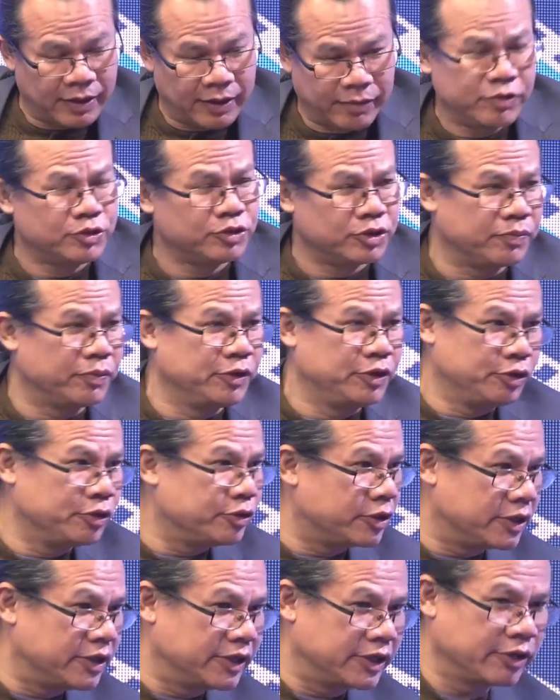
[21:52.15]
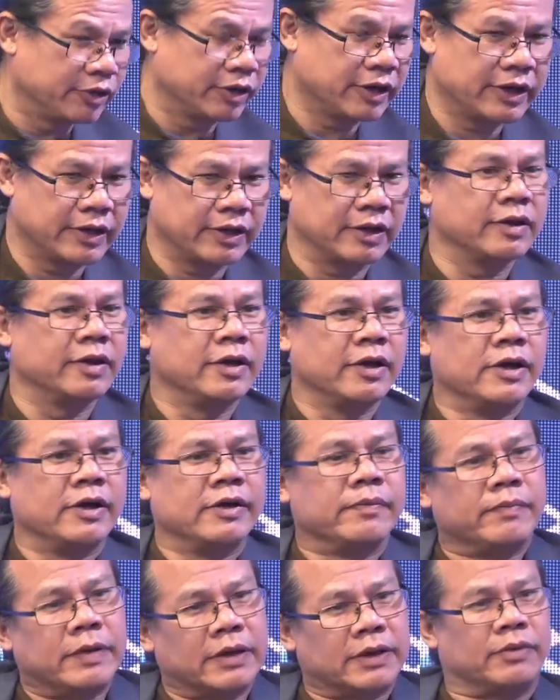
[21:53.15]
music video.
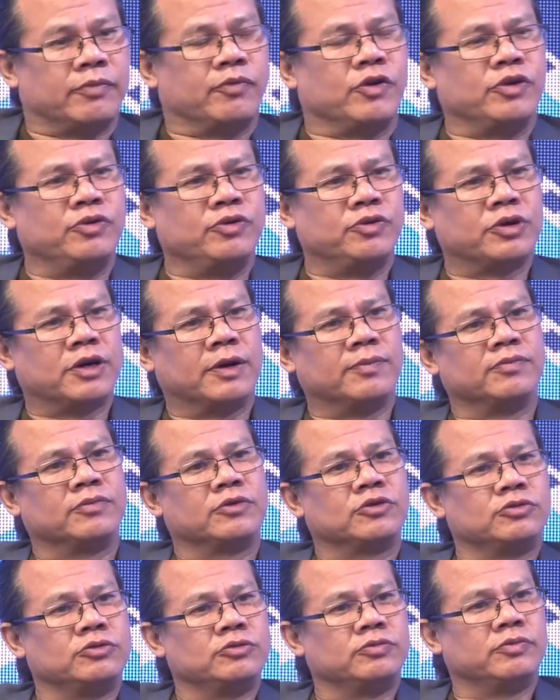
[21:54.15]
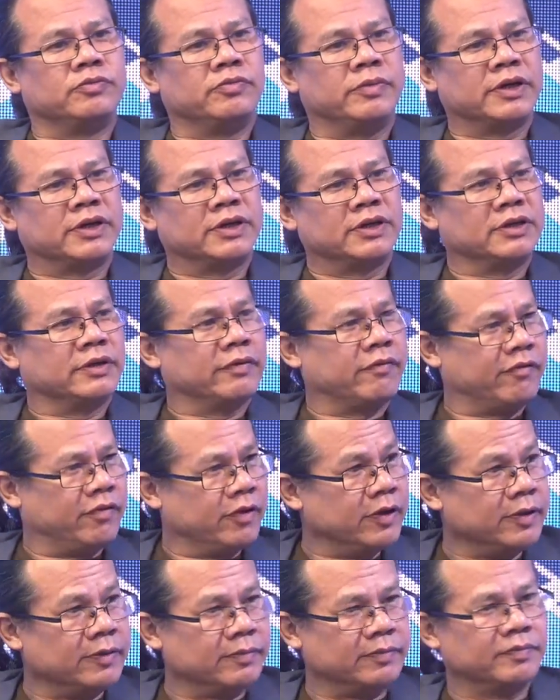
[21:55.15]
Mm-hmm. But when you come to making the
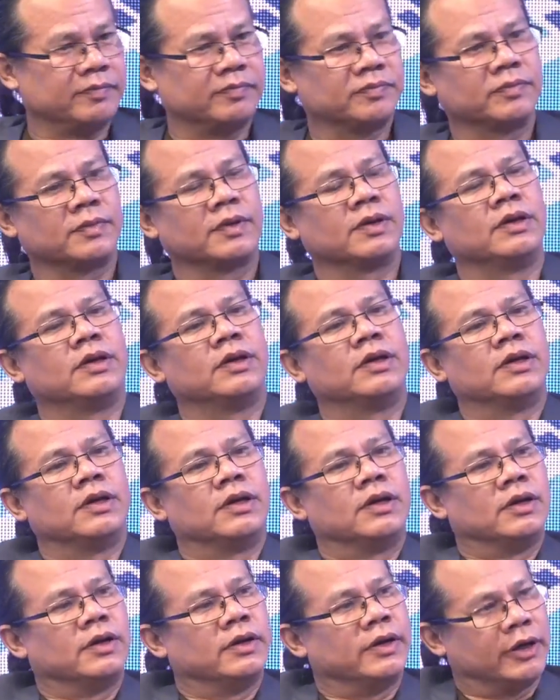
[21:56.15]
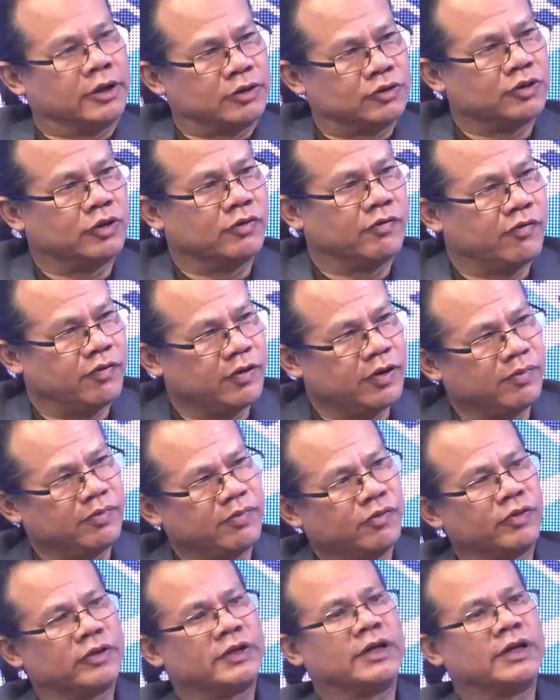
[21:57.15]
film, Actual, Actual film, film mm.